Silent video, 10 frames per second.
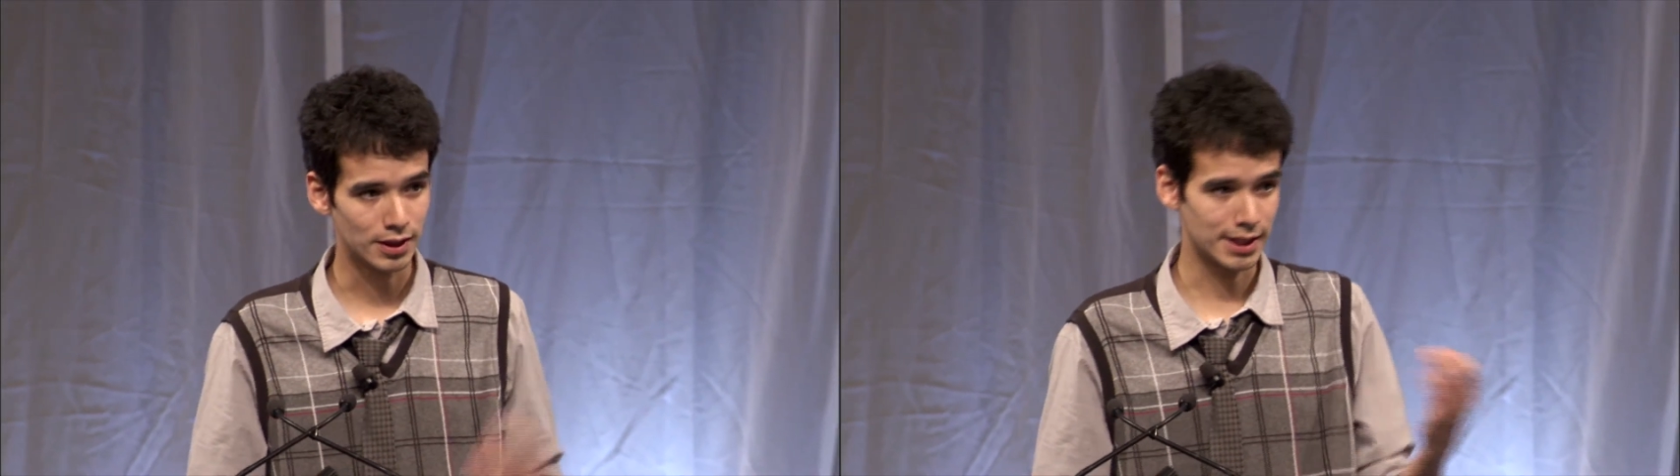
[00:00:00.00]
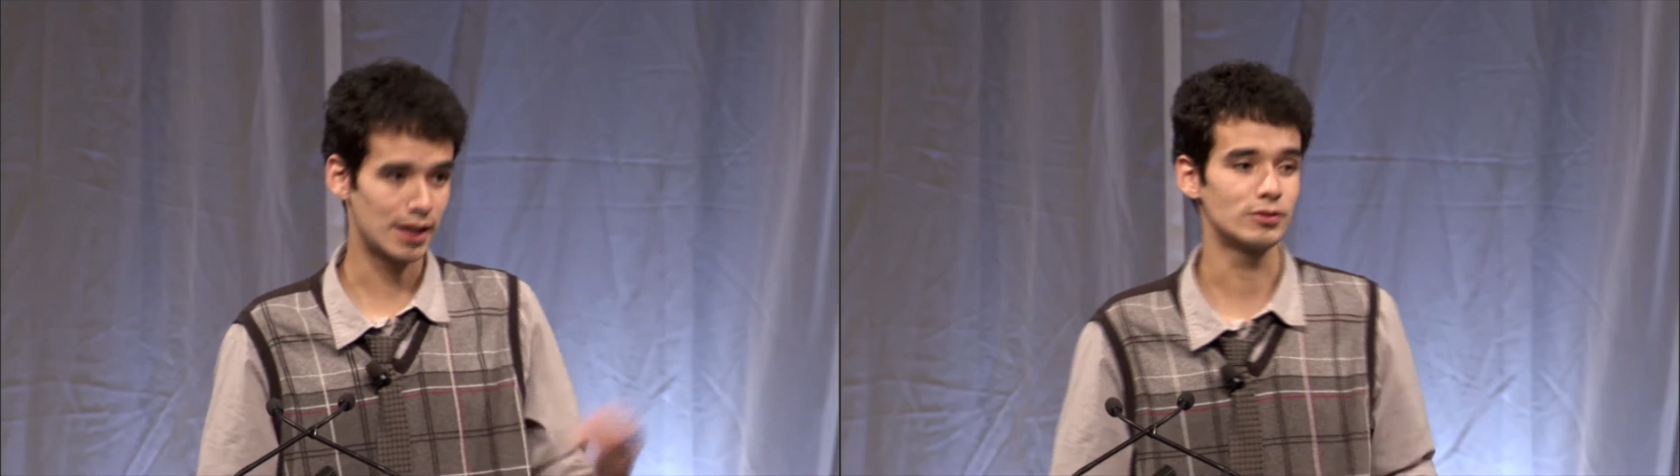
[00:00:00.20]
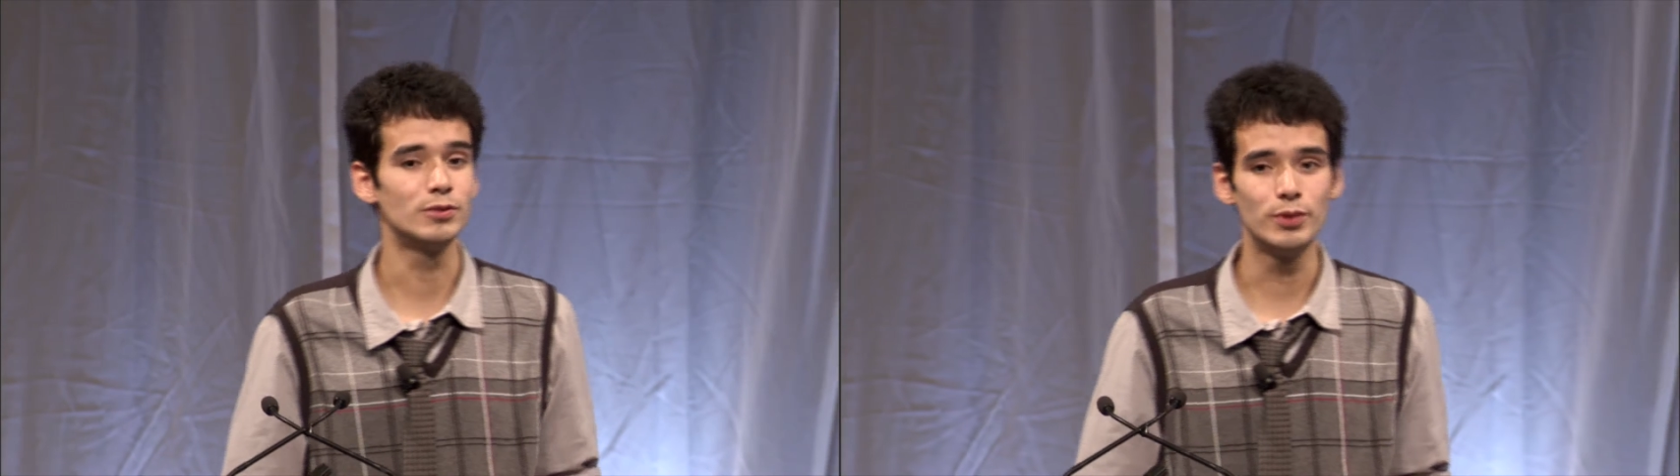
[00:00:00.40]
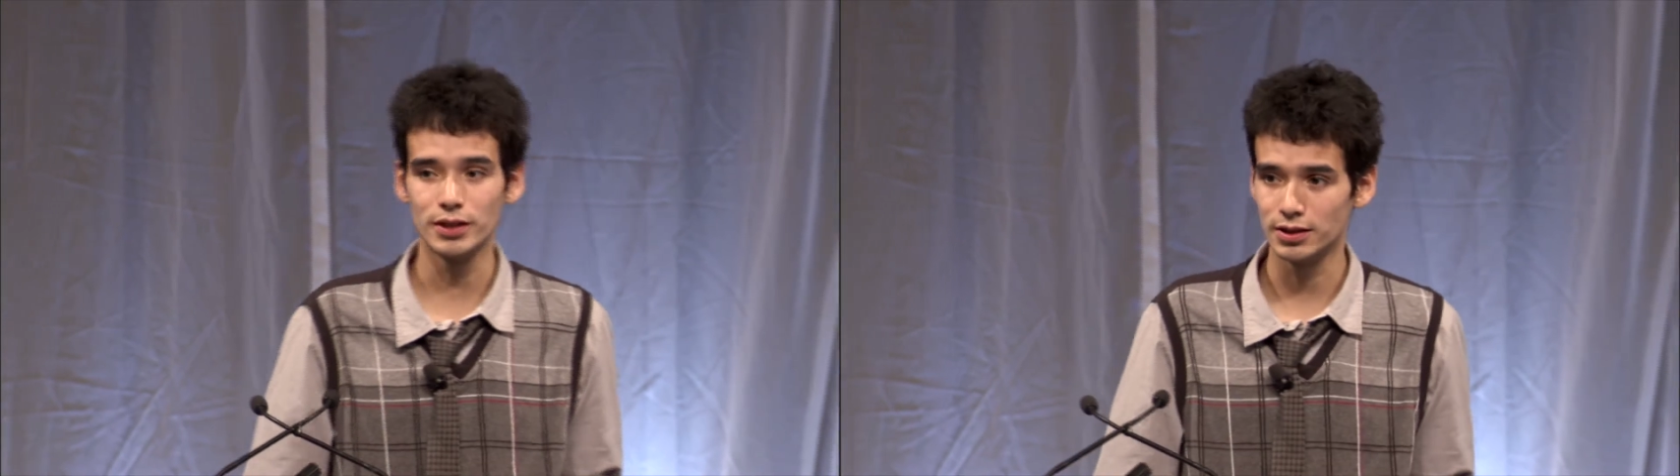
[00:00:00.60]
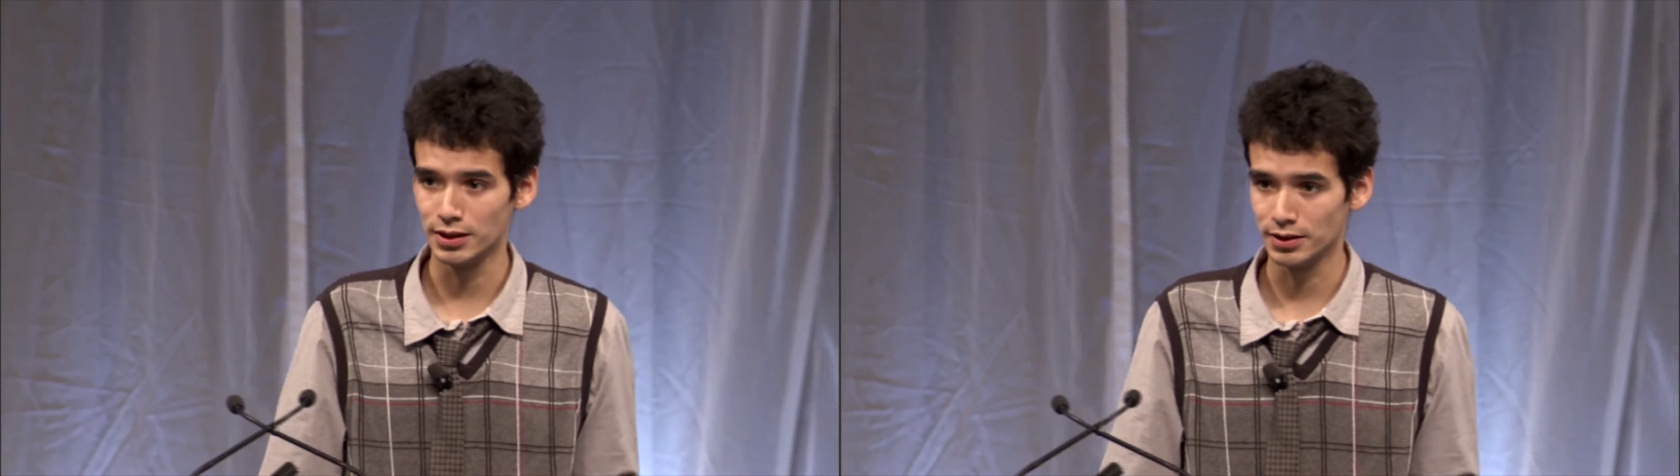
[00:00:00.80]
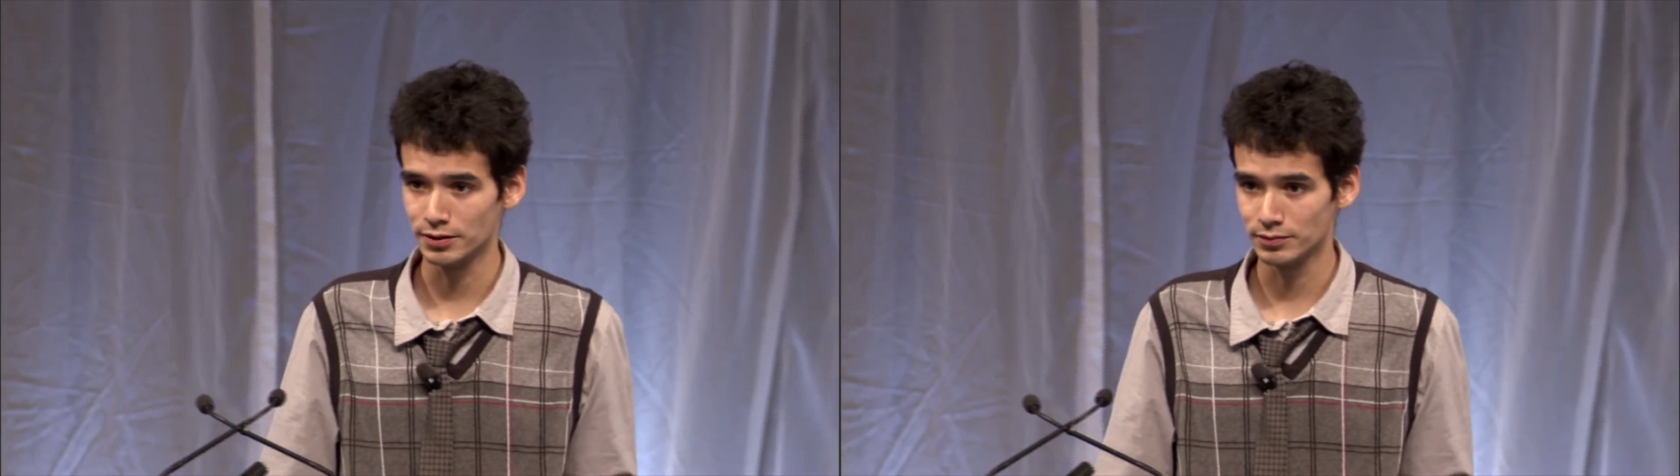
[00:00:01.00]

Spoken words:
accountability,